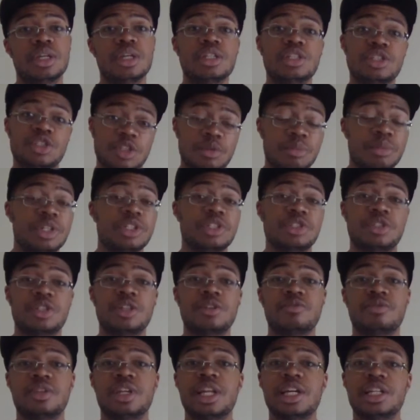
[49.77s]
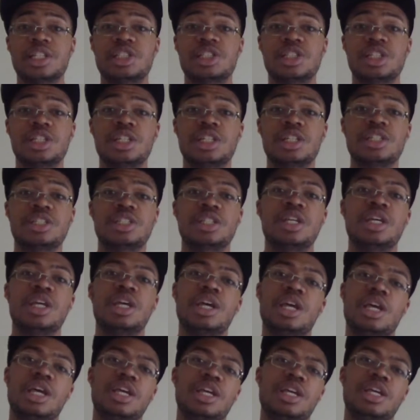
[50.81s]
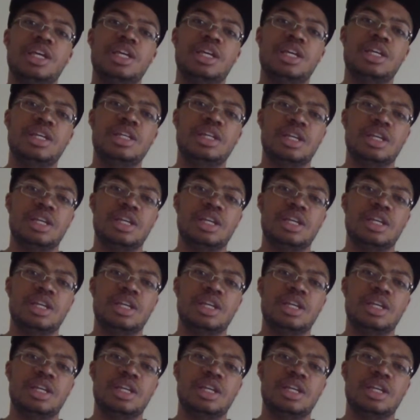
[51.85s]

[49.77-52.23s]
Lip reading: Some of the stuff that I says, it